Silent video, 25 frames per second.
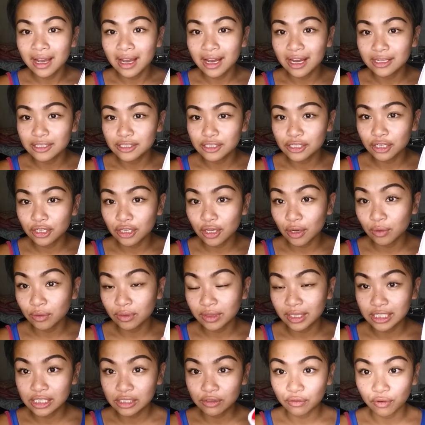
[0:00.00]
uh, to-go
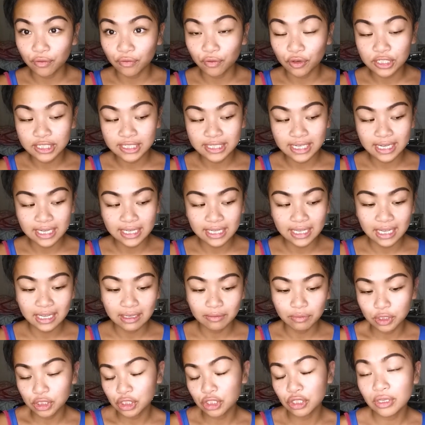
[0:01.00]
things for first aid
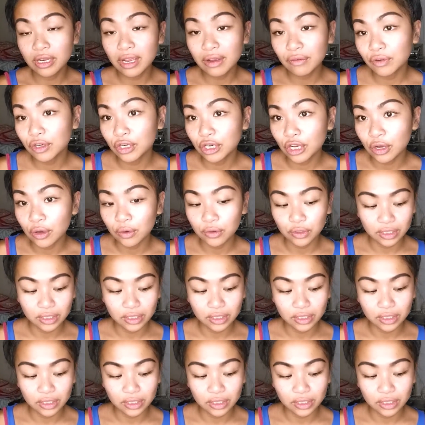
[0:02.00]
kit because you never know.